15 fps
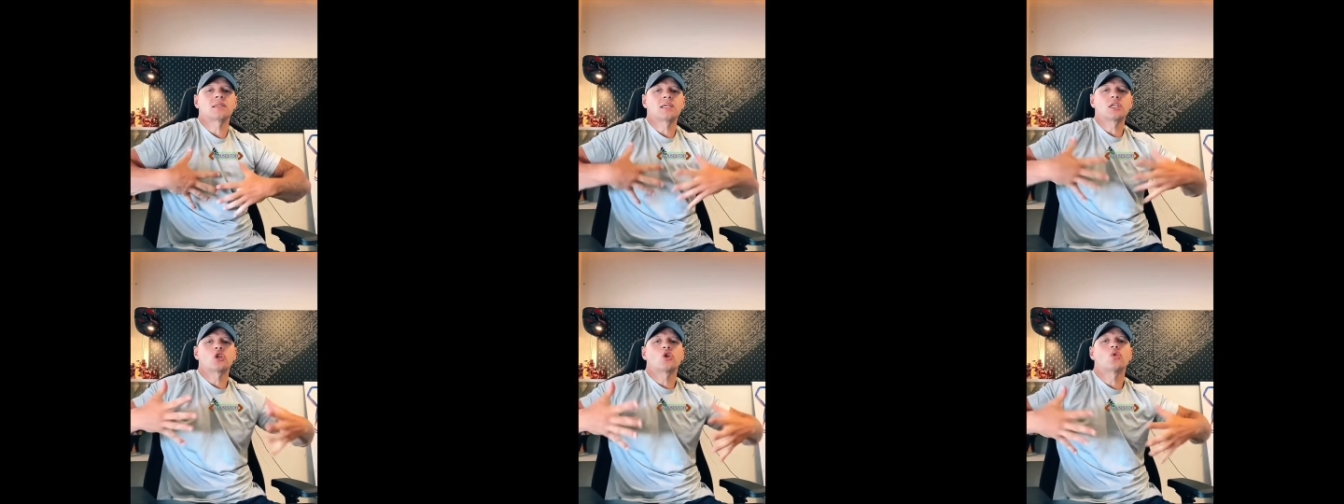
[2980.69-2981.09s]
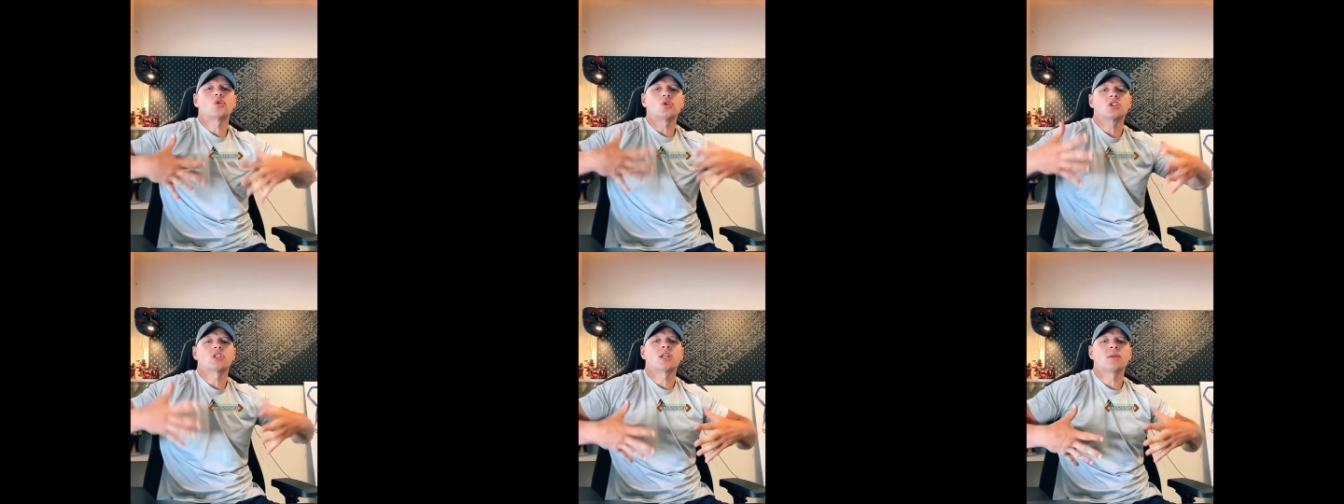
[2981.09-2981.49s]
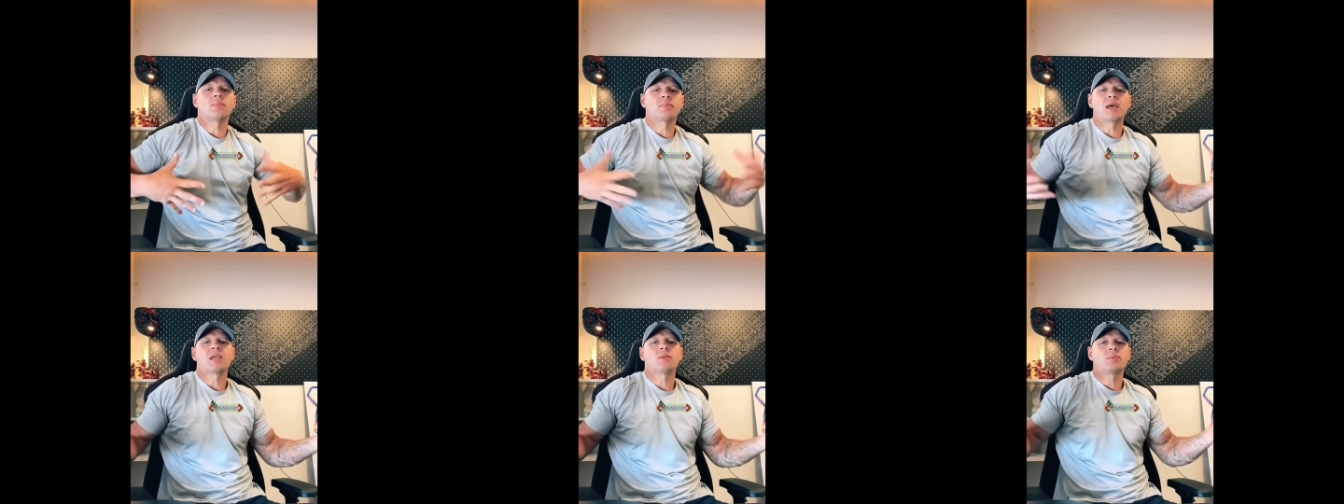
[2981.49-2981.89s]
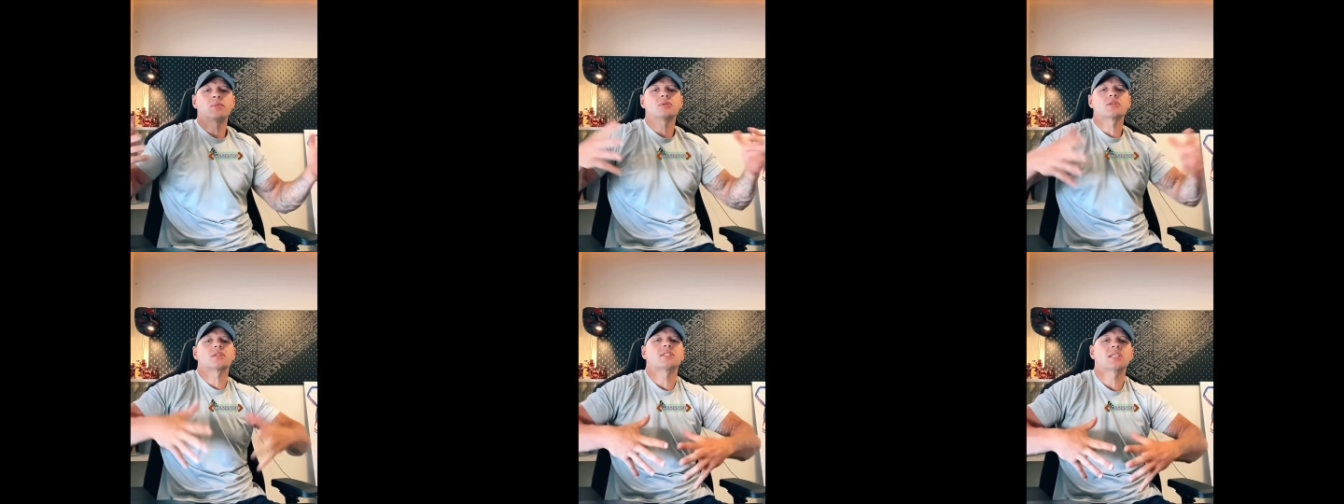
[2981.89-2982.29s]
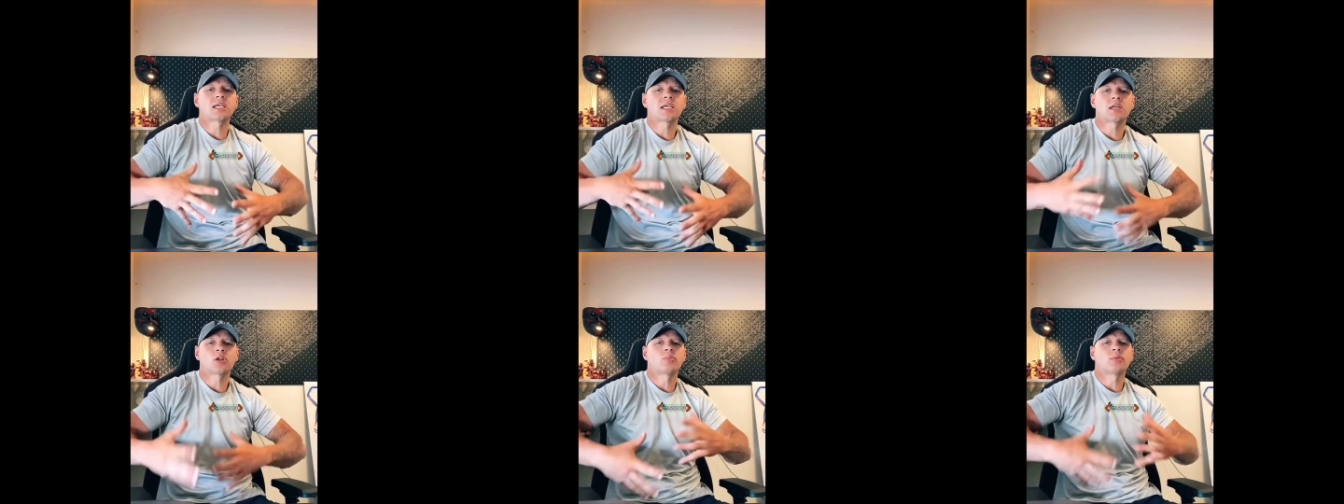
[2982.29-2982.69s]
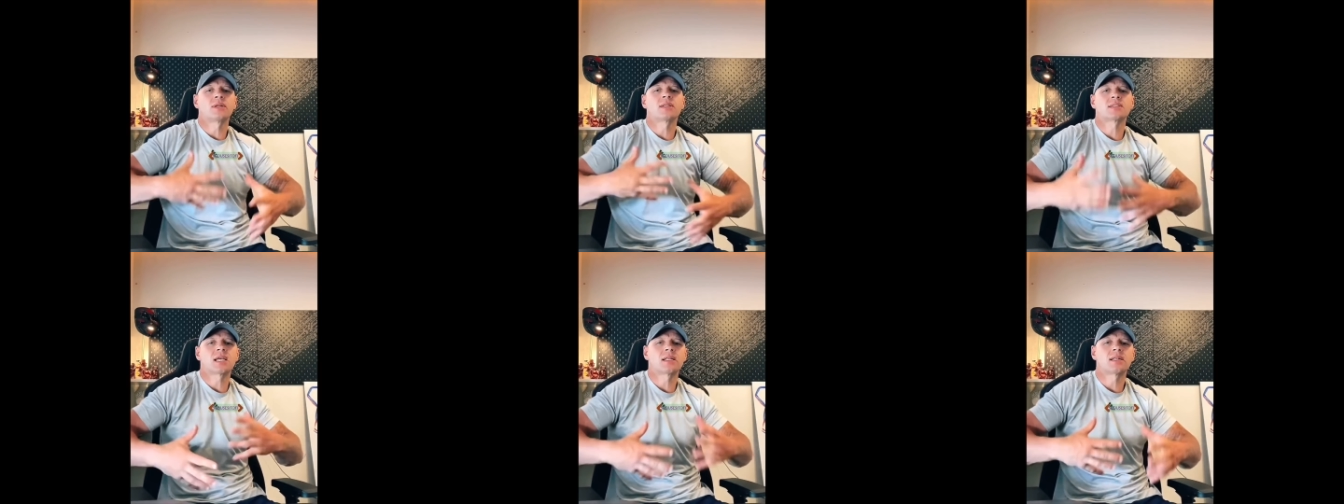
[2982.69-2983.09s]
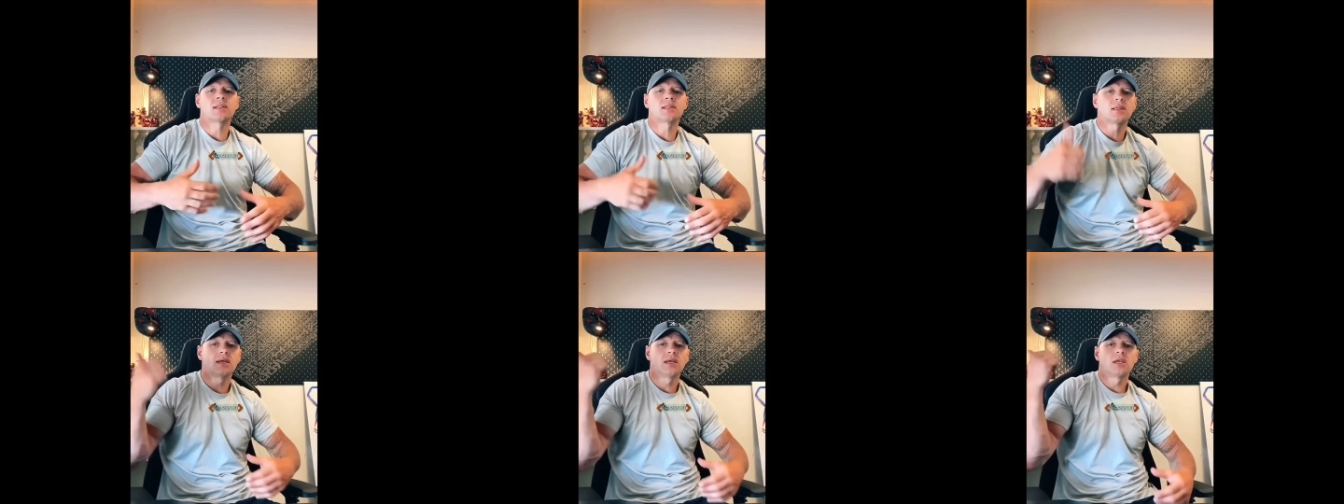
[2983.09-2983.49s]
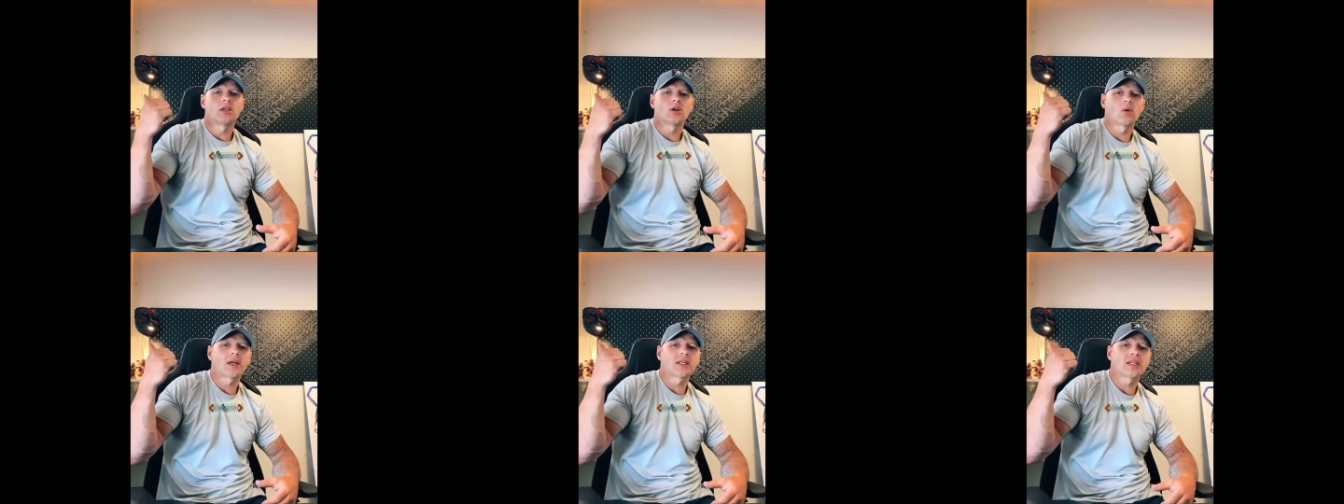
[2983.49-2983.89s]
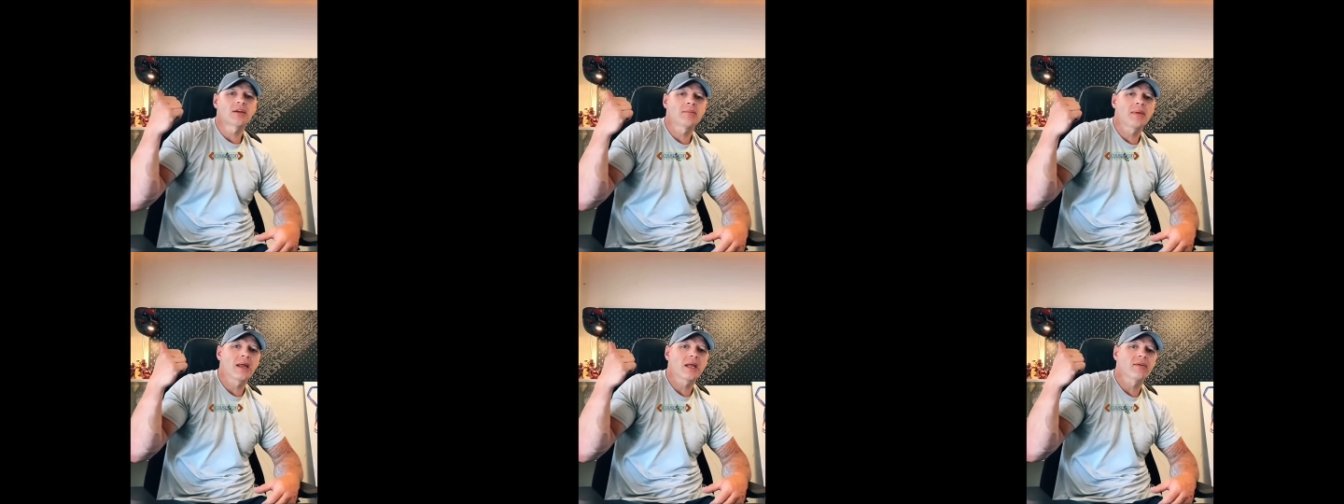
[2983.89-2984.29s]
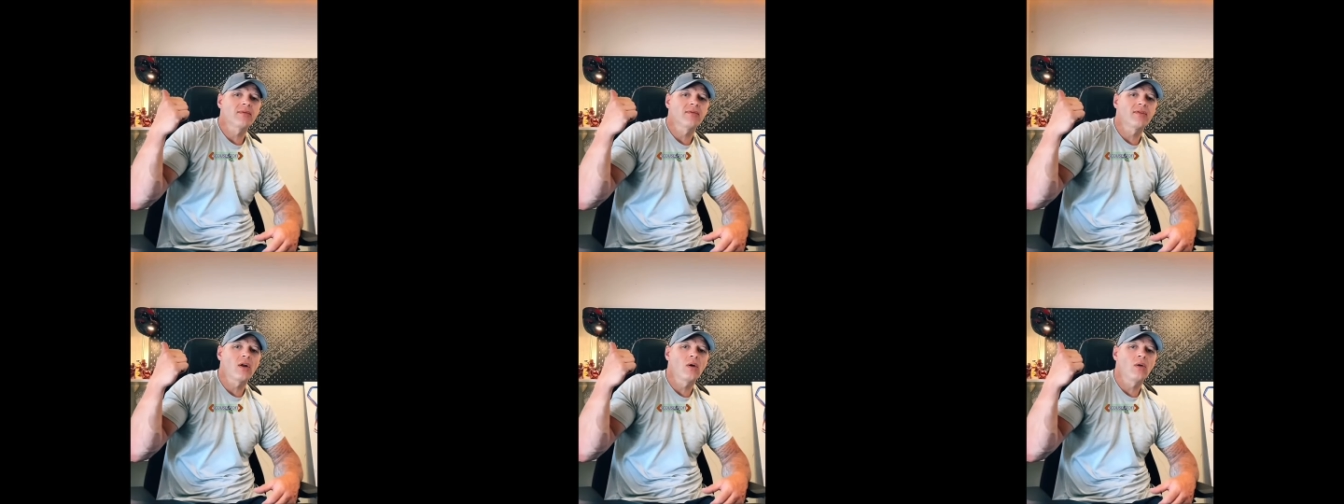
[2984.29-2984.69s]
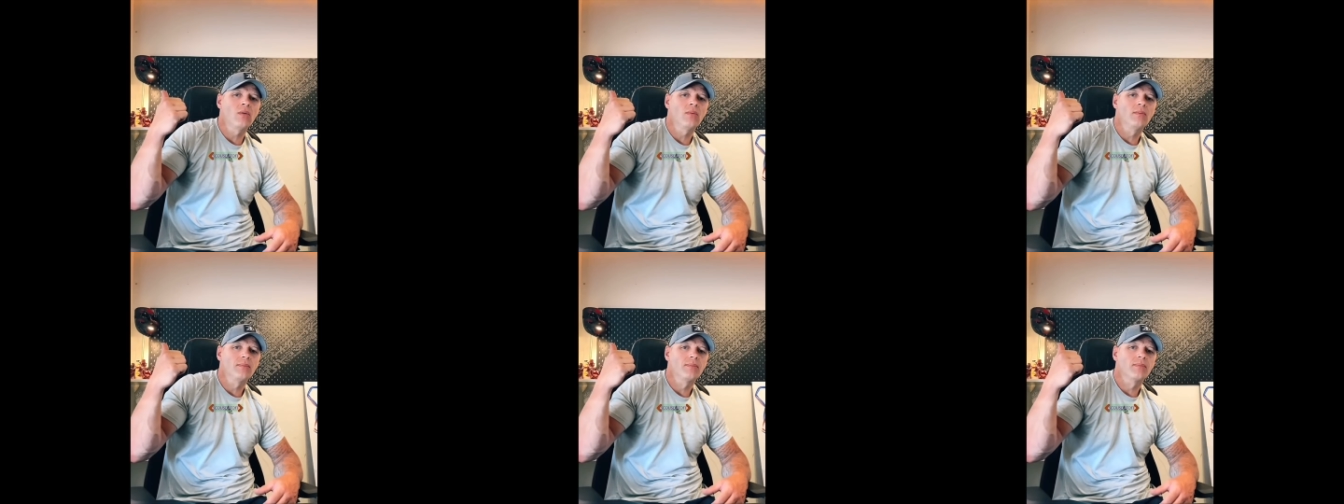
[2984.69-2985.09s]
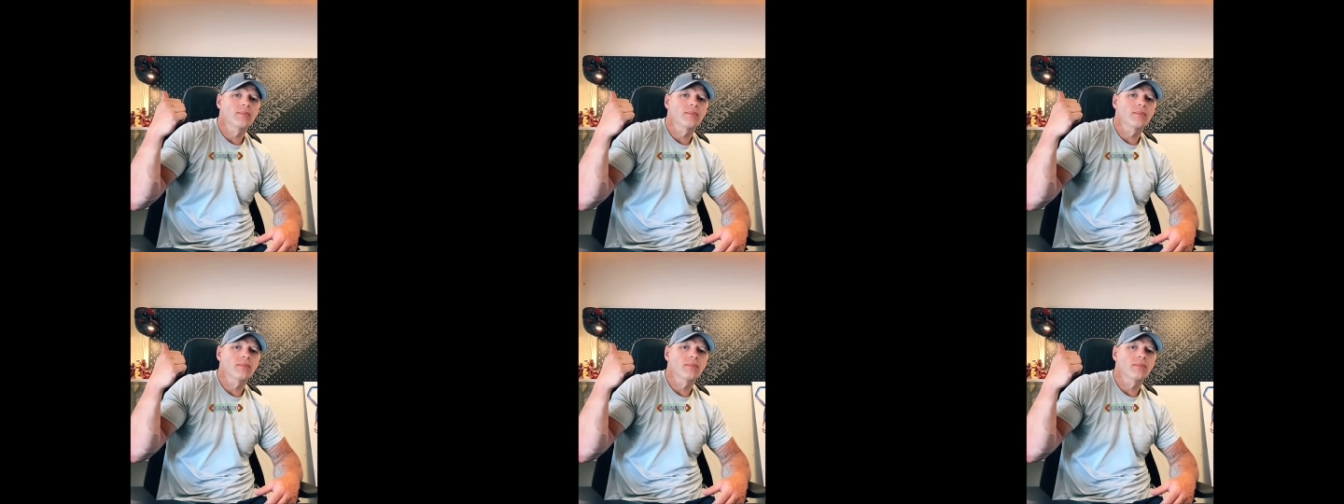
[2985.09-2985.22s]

and encouraged it and paid people to turn up and attend. You know, like the American flow?